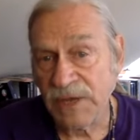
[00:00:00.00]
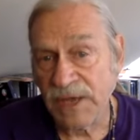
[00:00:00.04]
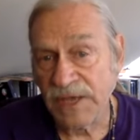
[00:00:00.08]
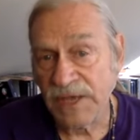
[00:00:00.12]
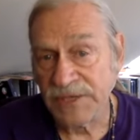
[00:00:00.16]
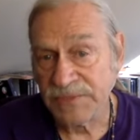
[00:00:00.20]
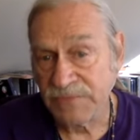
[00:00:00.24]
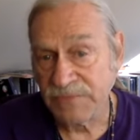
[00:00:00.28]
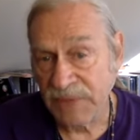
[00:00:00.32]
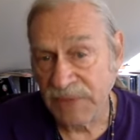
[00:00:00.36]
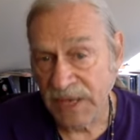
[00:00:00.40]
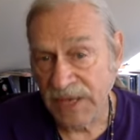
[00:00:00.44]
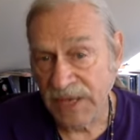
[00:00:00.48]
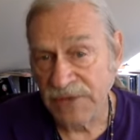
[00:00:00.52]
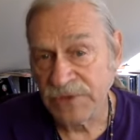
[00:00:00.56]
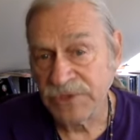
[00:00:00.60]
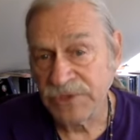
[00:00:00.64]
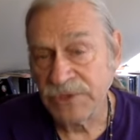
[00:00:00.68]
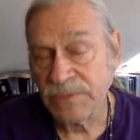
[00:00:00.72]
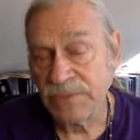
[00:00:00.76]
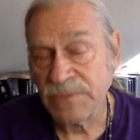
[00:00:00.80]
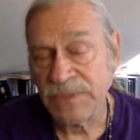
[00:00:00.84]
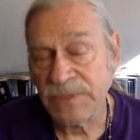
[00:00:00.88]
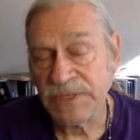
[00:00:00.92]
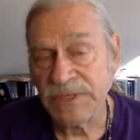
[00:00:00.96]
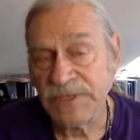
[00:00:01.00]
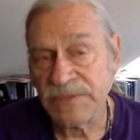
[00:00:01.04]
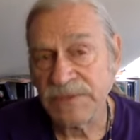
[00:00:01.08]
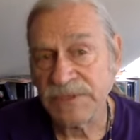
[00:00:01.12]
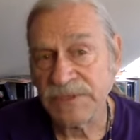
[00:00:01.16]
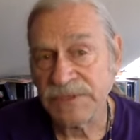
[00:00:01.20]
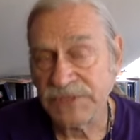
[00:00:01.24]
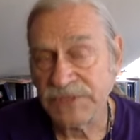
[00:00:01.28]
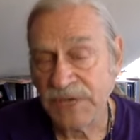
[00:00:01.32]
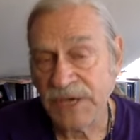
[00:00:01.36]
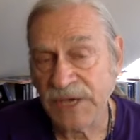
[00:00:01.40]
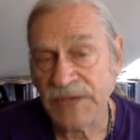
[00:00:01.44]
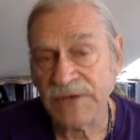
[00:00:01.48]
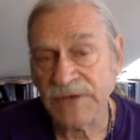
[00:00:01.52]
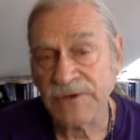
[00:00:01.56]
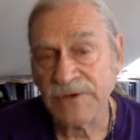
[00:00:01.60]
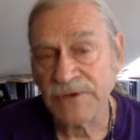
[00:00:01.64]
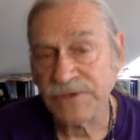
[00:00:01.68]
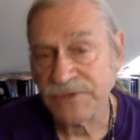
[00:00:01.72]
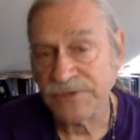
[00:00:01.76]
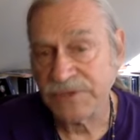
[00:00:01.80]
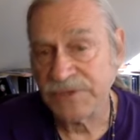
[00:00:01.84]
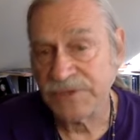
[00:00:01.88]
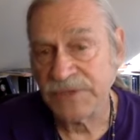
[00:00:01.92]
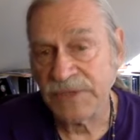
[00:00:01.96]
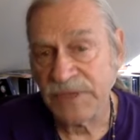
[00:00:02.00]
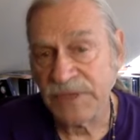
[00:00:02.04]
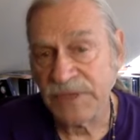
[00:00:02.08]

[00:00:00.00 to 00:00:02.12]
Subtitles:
as men should be deciders